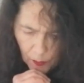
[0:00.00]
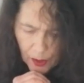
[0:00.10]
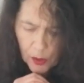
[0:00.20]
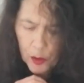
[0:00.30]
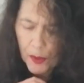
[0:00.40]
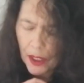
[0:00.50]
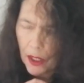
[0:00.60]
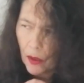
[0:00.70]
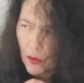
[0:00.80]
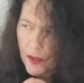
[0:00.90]
There could
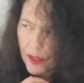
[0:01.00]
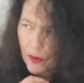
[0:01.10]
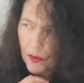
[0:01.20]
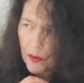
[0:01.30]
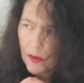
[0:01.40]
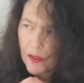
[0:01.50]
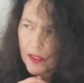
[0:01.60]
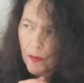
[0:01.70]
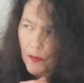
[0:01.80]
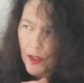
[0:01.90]
be also
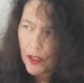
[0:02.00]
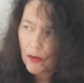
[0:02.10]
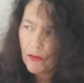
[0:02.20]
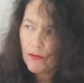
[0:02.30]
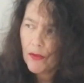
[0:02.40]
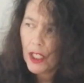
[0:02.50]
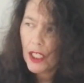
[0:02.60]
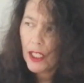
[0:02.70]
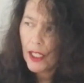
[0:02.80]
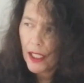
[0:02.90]
something
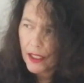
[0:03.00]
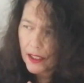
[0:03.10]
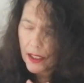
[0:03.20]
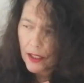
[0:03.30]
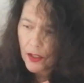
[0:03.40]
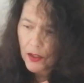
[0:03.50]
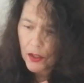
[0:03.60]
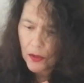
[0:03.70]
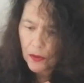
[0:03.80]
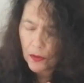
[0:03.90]
related
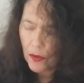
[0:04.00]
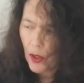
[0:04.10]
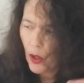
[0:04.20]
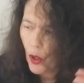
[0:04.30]
to